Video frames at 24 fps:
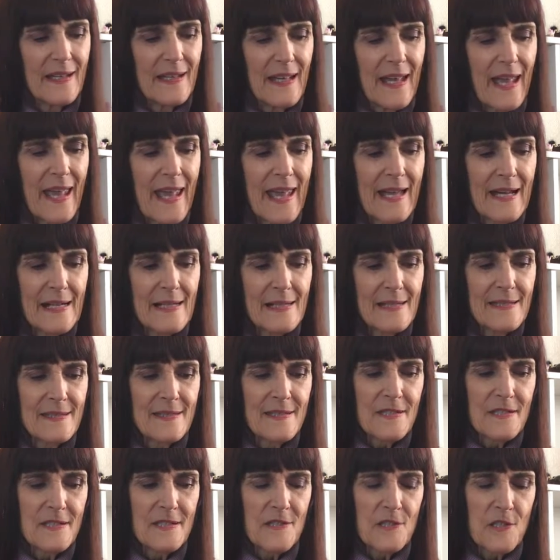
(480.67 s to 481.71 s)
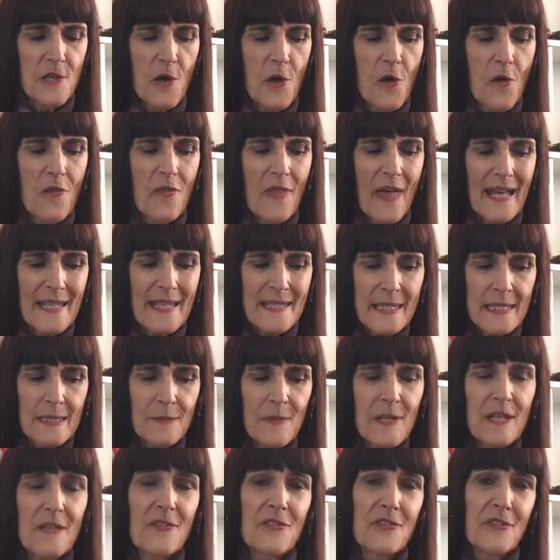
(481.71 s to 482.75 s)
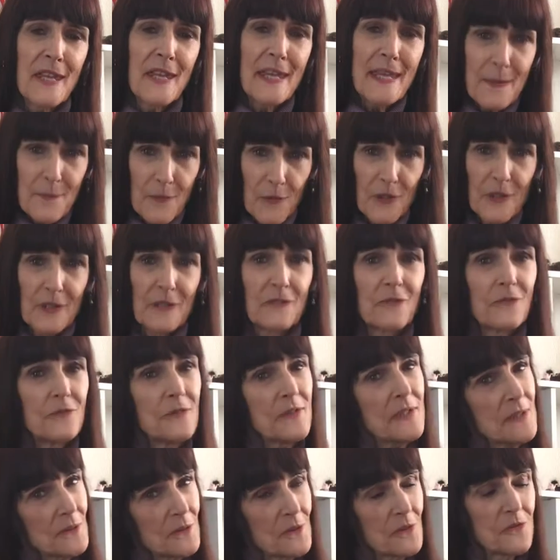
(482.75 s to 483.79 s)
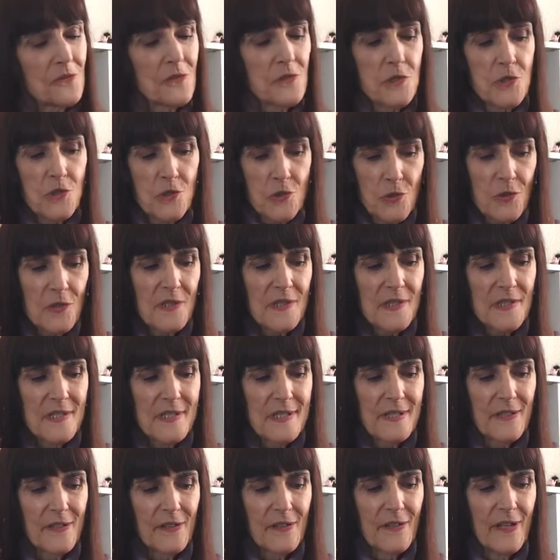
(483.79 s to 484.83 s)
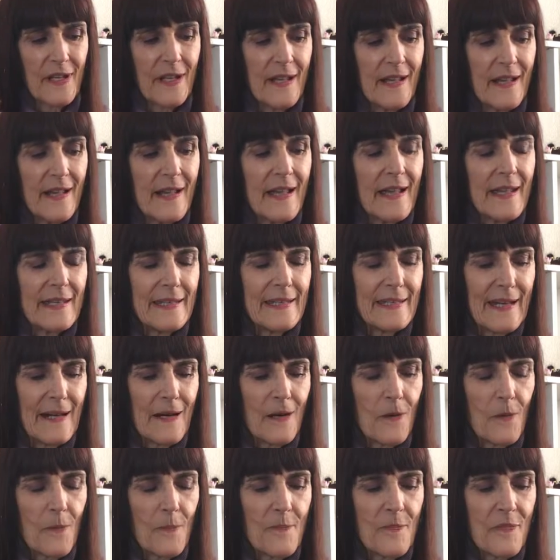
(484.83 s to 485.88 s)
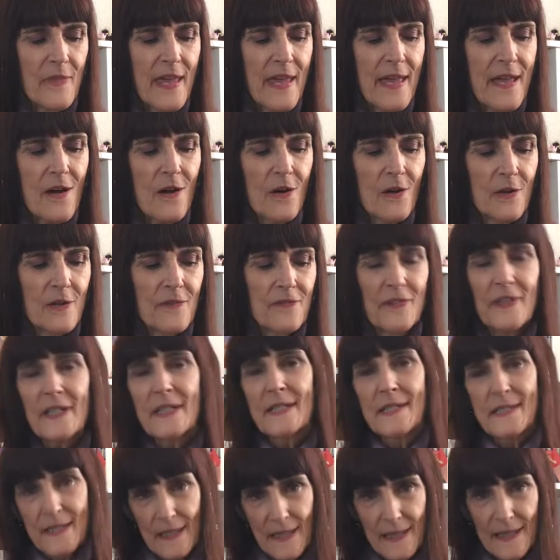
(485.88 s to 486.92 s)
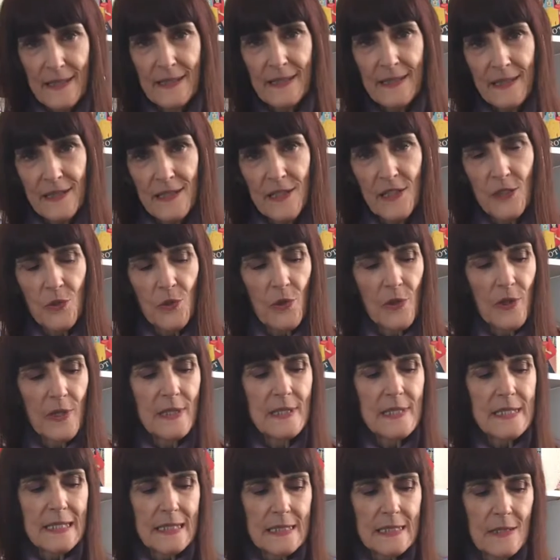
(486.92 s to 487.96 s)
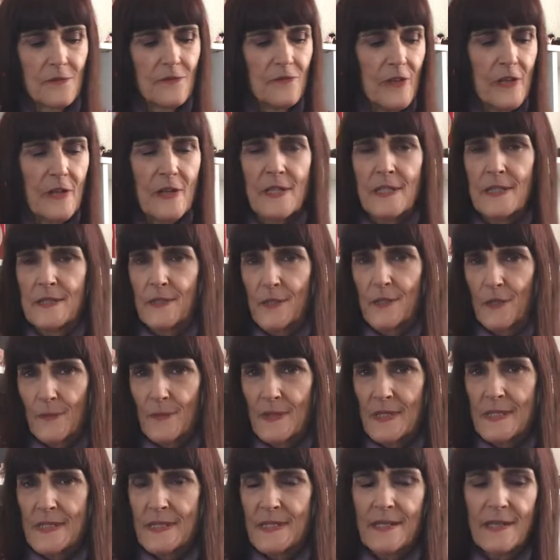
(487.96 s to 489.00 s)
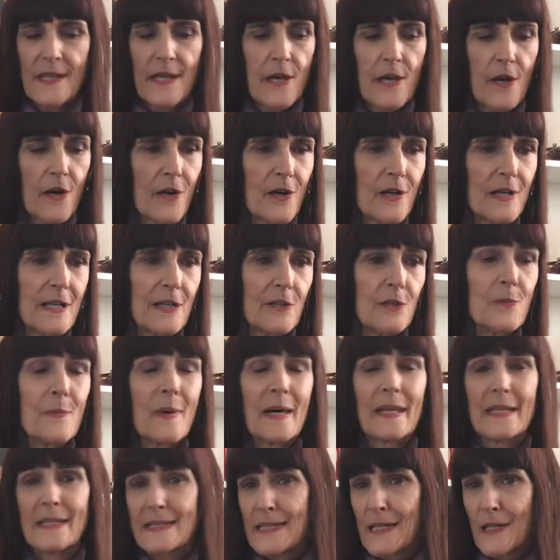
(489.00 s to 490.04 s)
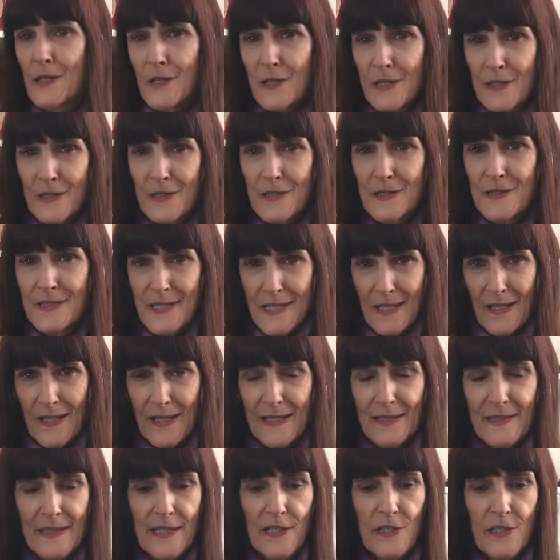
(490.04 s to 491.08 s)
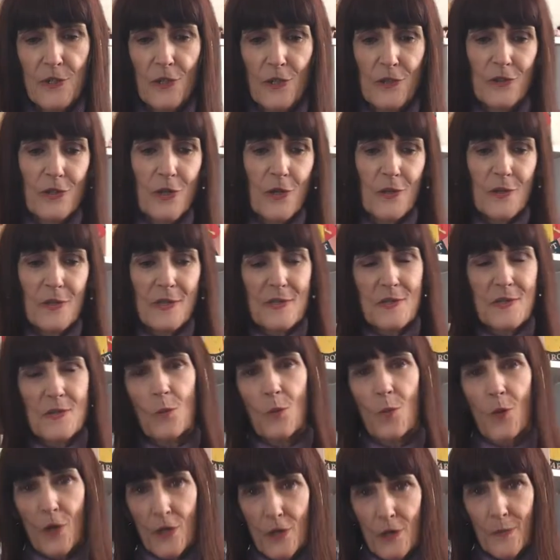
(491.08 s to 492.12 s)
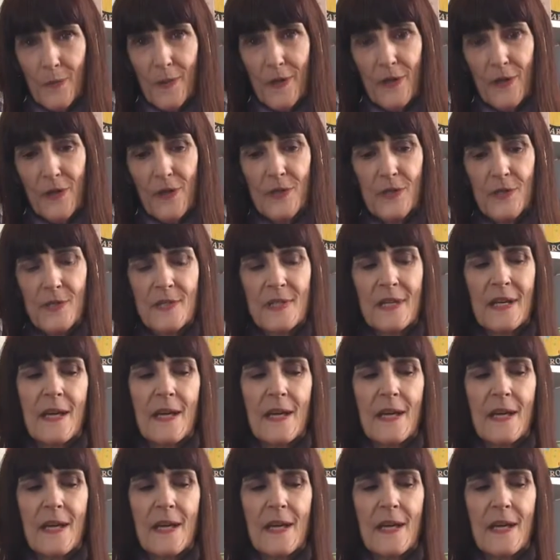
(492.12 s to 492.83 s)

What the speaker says: And so that's going to be a theme we're going to feel for sure this year. Now, they are a fixed sign, the Aquarians, because they're very determined. They are a humanitarian sign. They are known as the water barriers.